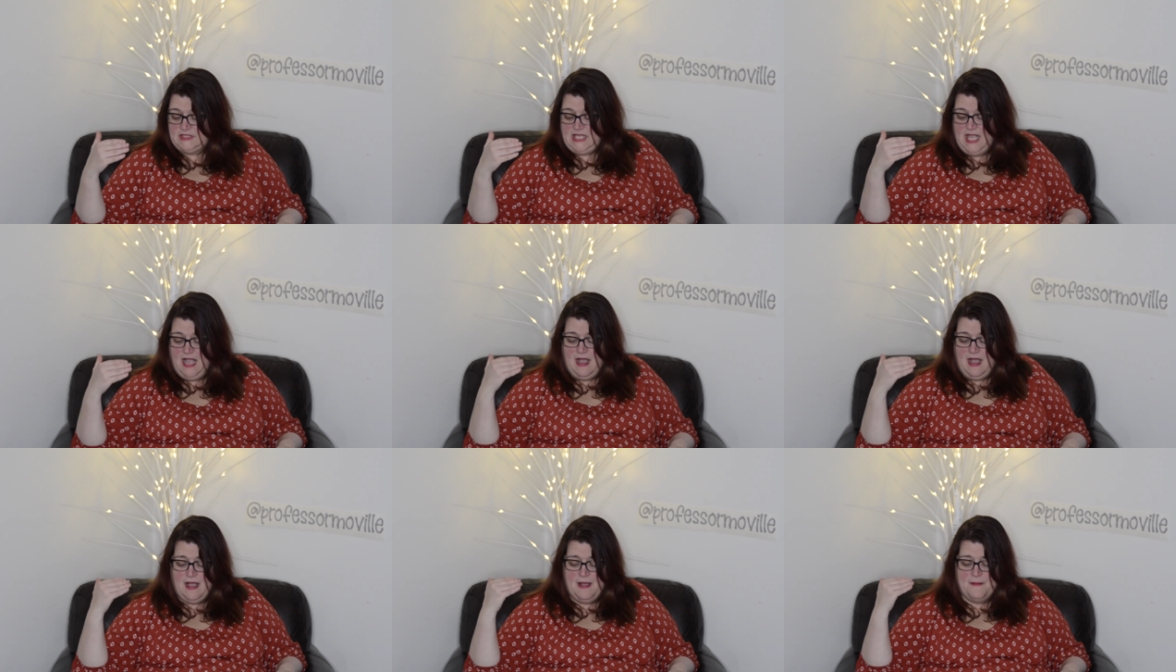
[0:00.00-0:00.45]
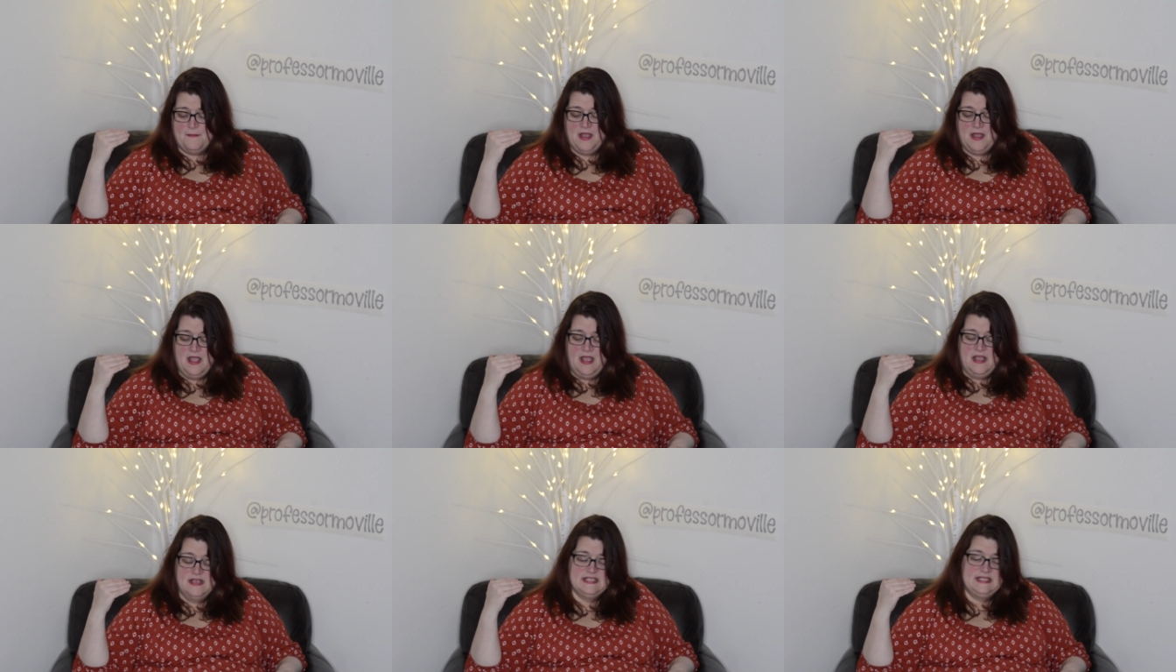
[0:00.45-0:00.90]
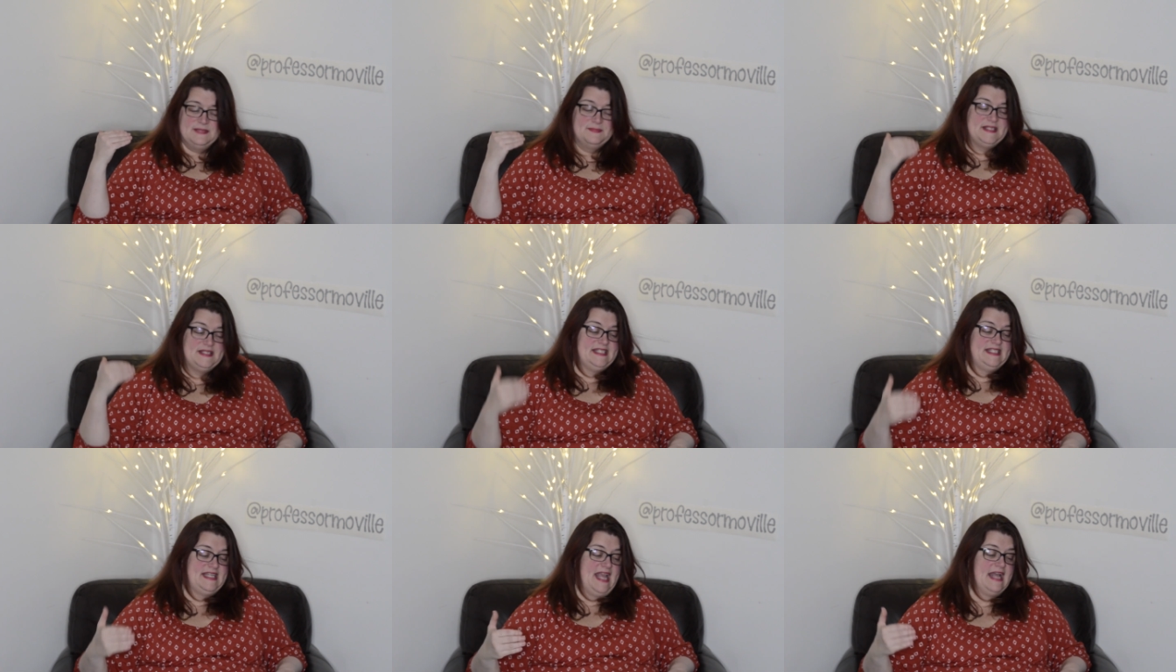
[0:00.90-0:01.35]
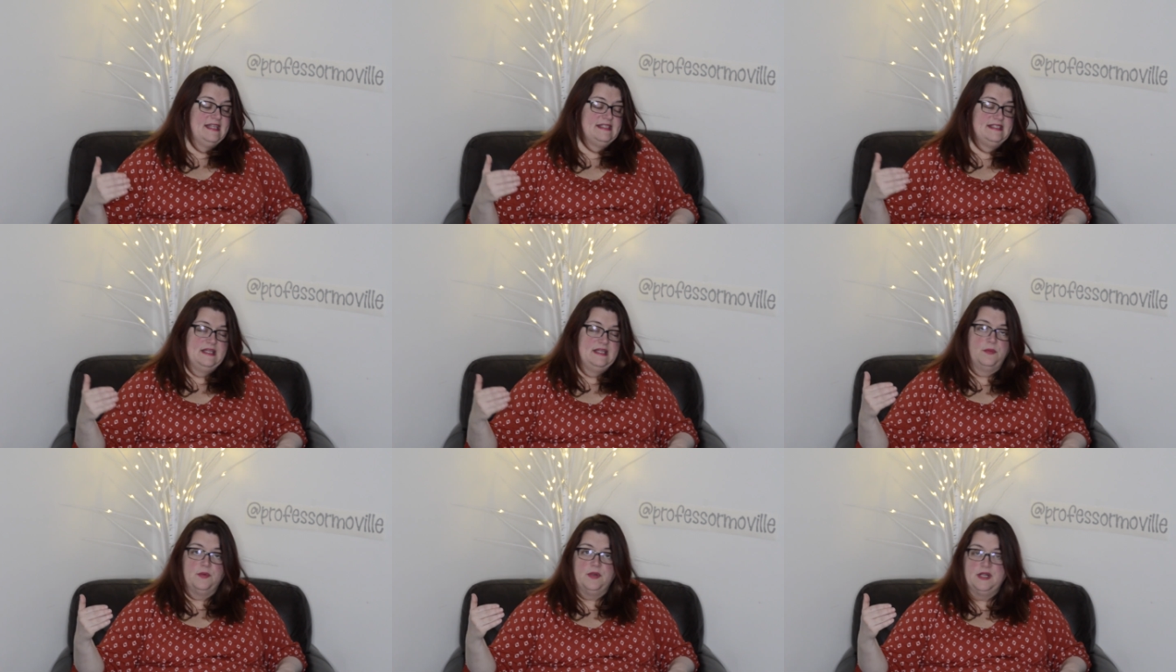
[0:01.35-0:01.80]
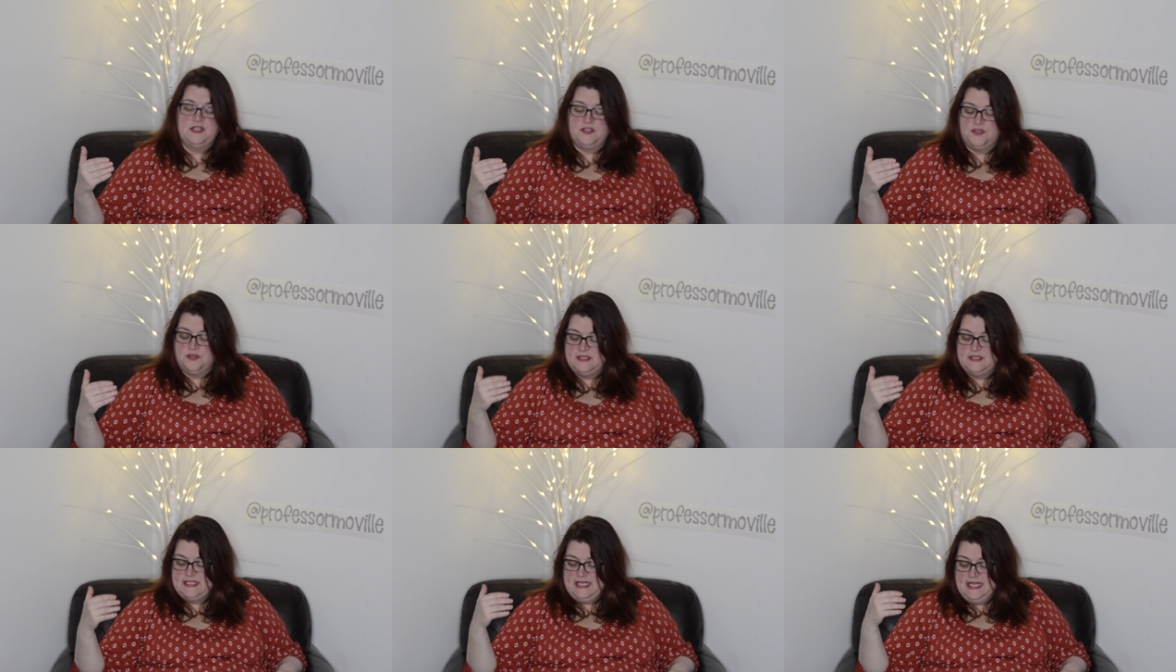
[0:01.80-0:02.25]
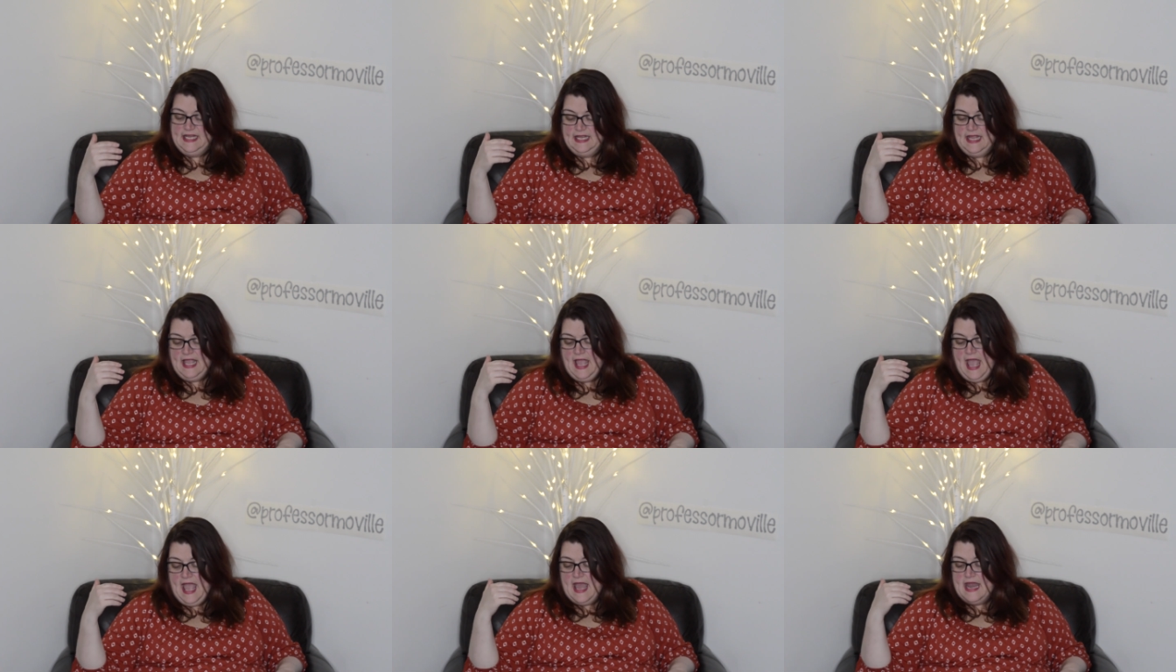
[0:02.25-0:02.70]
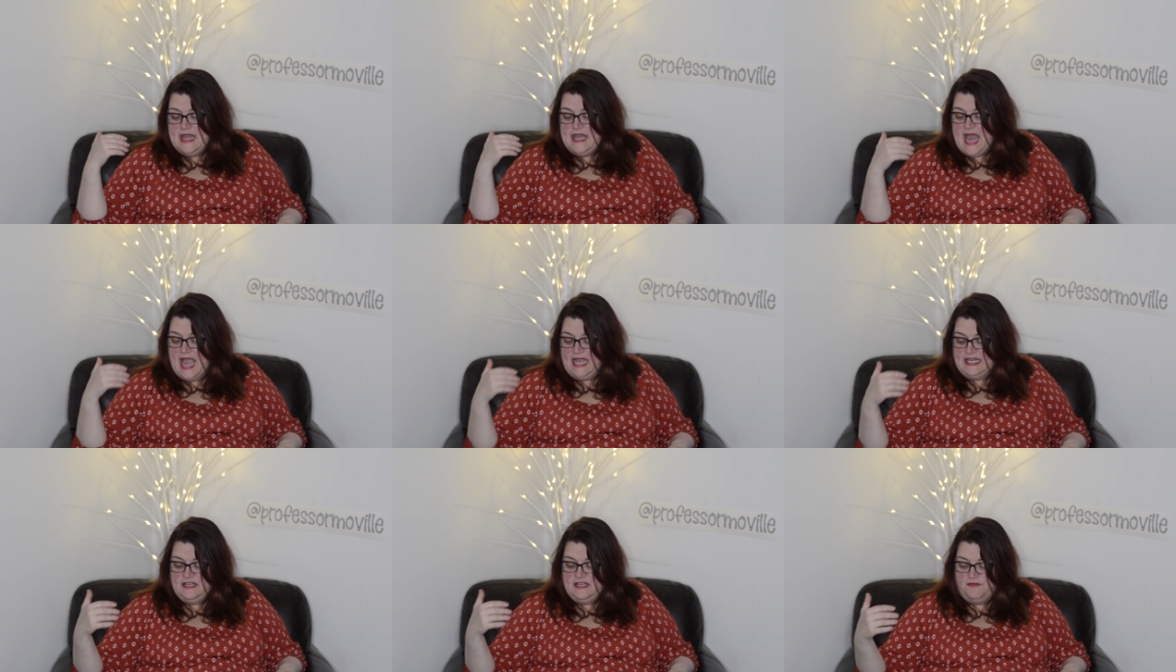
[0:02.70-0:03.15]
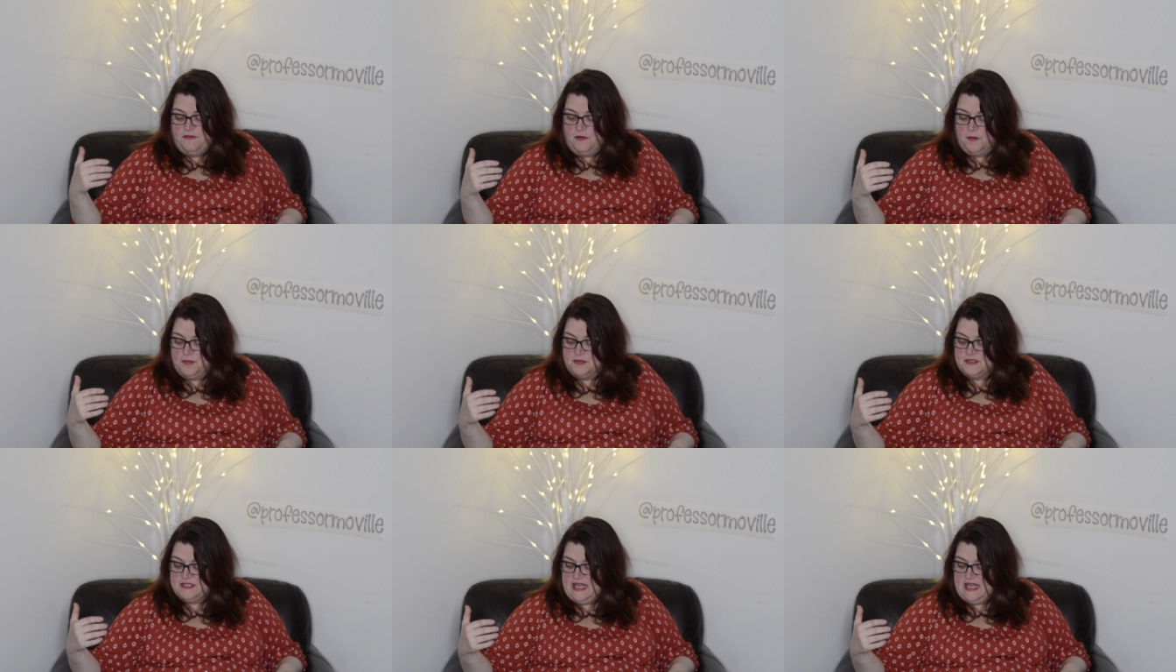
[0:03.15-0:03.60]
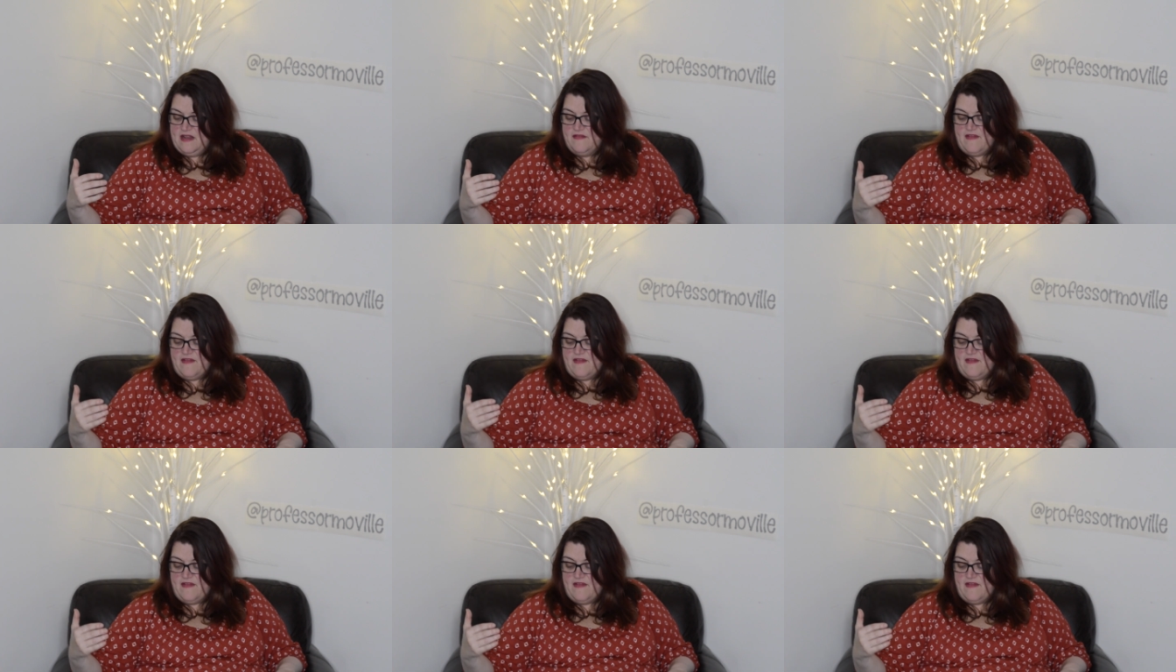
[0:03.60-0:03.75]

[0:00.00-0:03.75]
Some stats that were interesting: 94% of